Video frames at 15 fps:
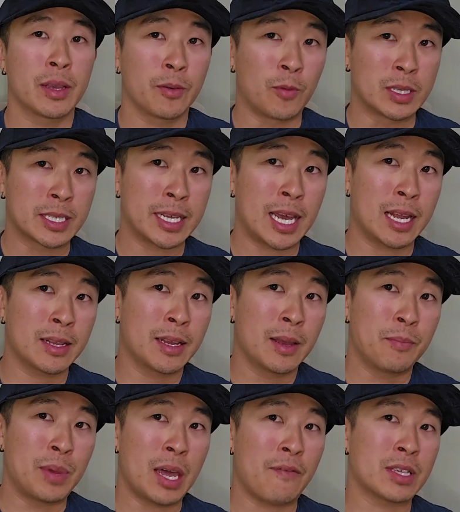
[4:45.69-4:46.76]
Once again,
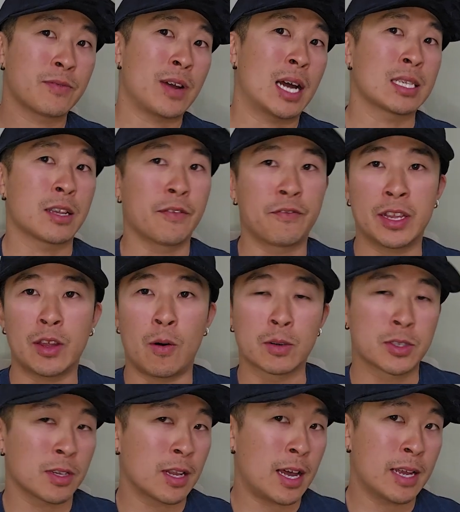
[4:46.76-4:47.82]
BFS rods can fit
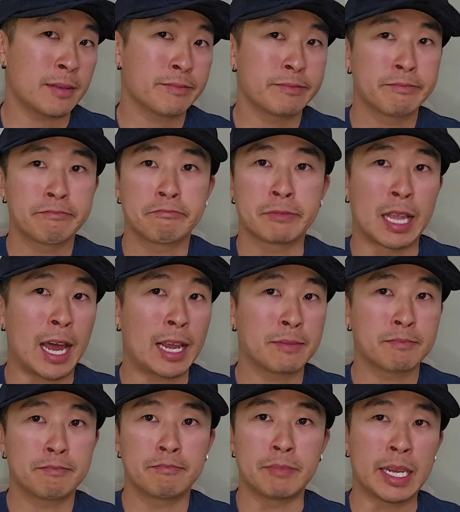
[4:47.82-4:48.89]
ultralight,
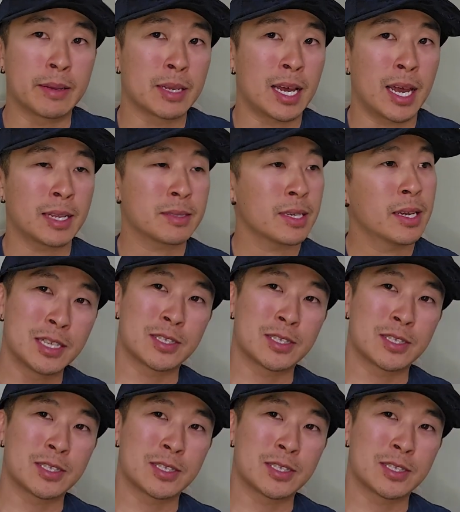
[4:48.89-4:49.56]
light, medium light.